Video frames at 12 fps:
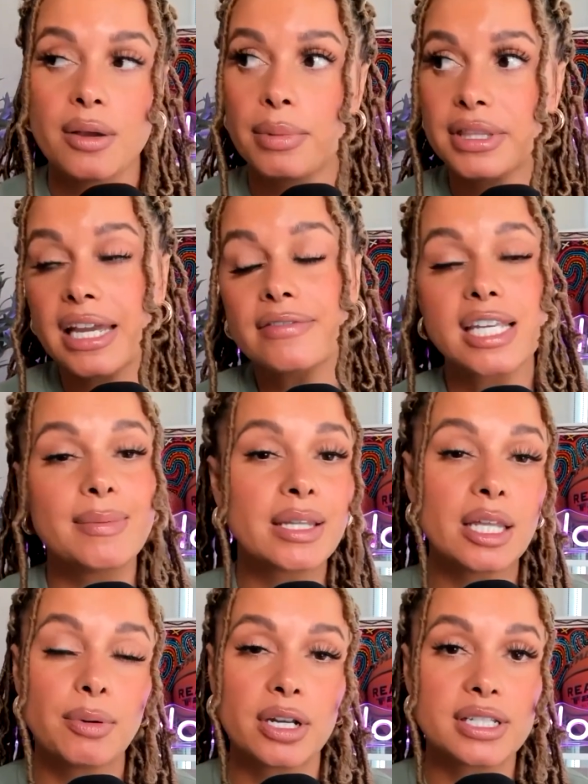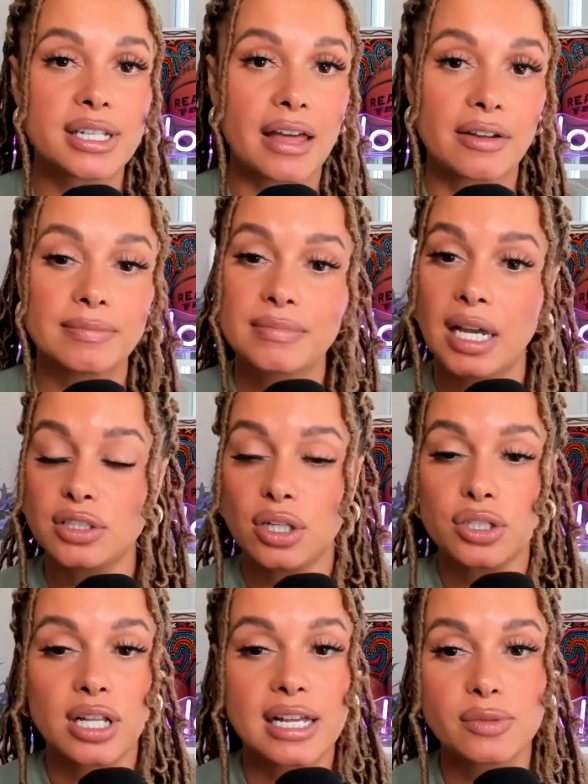but they've seemingly put it together. I
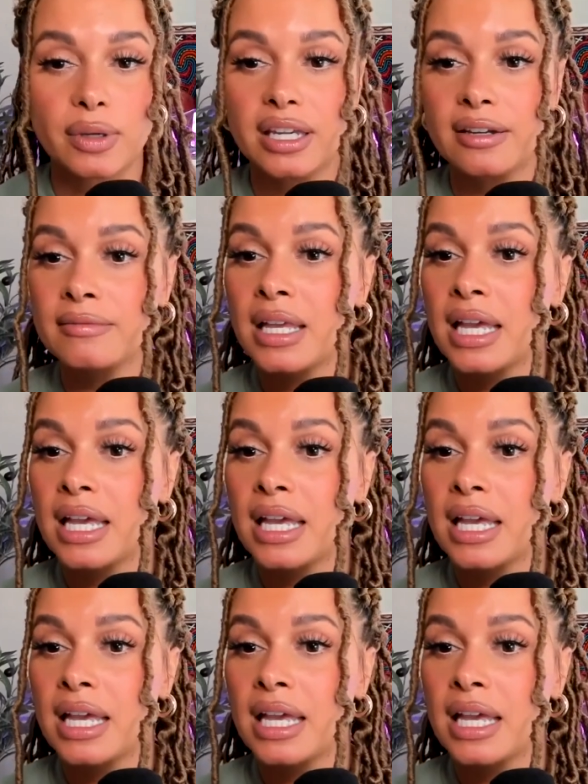told you last week,